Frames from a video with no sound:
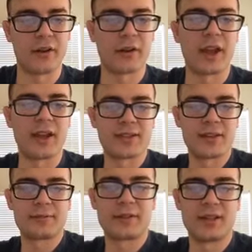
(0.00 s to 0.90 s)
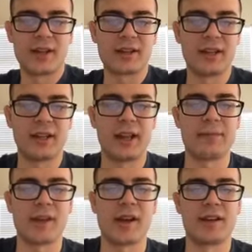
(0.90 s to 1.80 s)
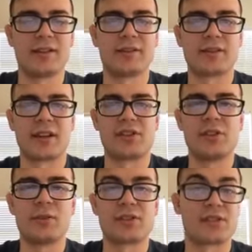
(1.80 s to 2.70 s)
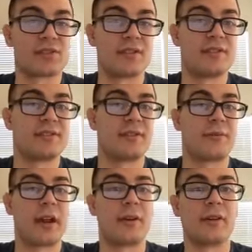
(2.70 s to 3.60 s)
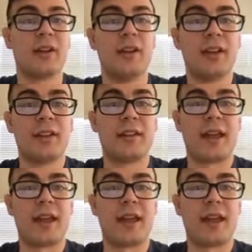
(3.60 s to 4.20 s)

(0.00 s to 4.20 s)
Okay, so yep, cannot get API/tours because there isn't a route that